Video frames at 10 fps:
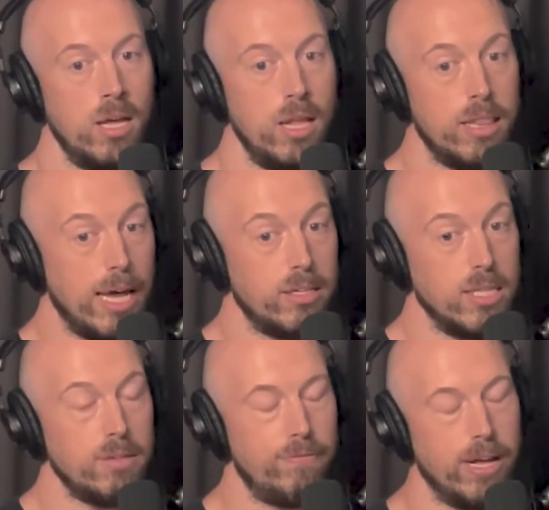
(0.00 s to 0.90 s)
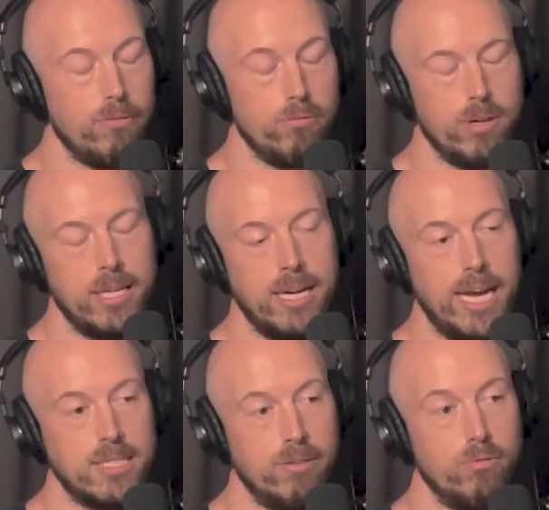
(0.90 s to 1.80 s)
that just felt really
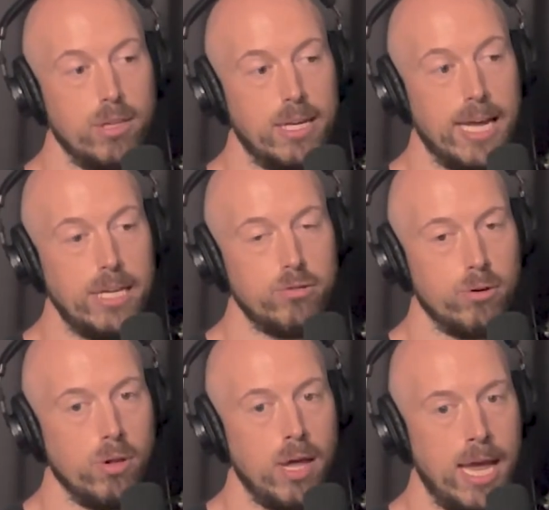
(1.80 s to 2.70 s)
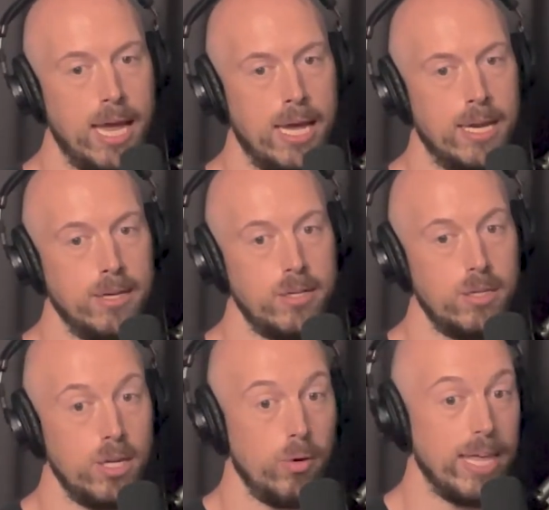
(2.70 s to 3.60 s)
nice and really natural. And
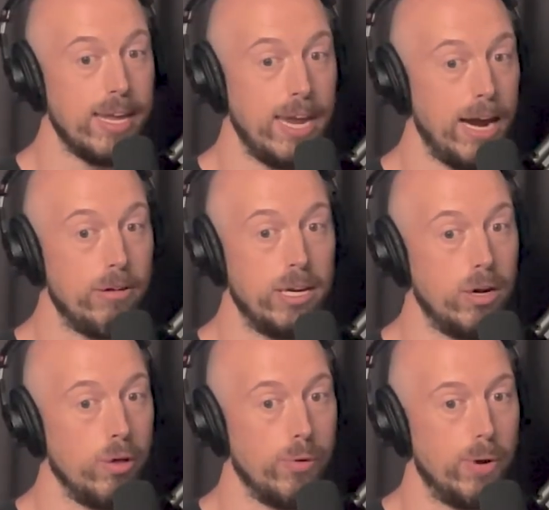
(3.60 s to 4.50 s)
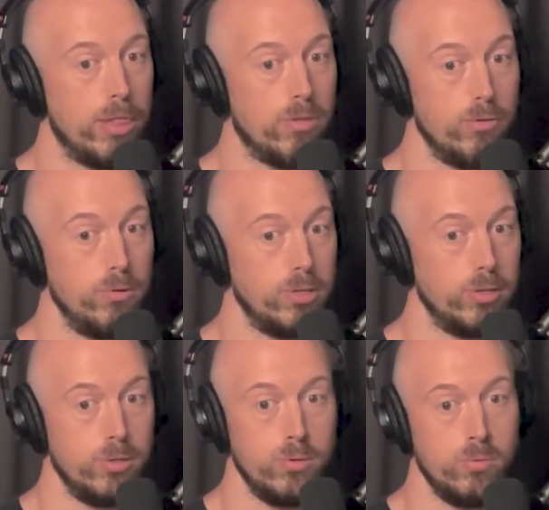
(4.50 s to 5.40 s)
that carried all the way through
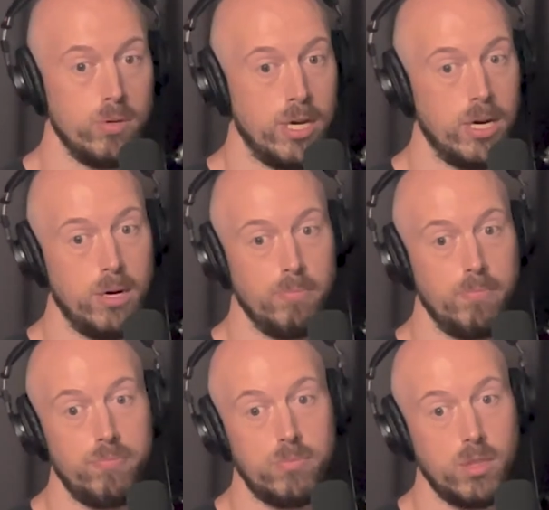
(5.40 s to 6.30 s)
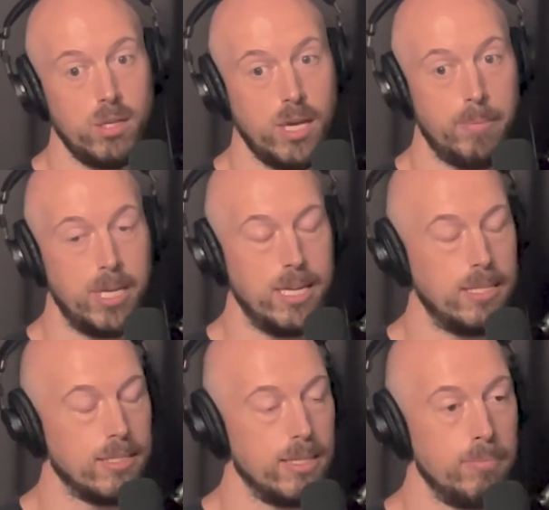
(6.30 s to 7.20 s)
to
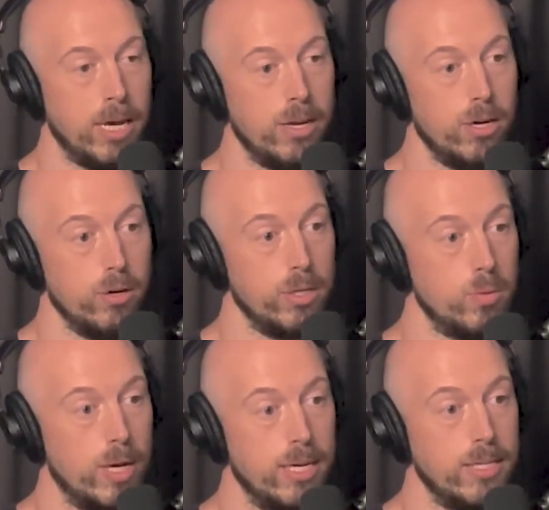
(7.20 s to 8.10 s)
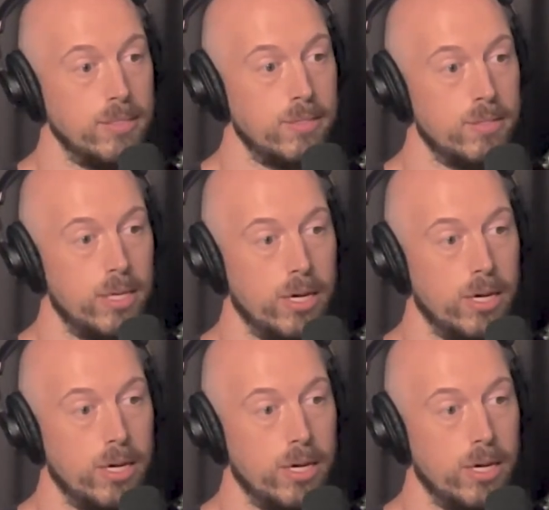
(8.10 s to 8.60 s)
easily my early 20s.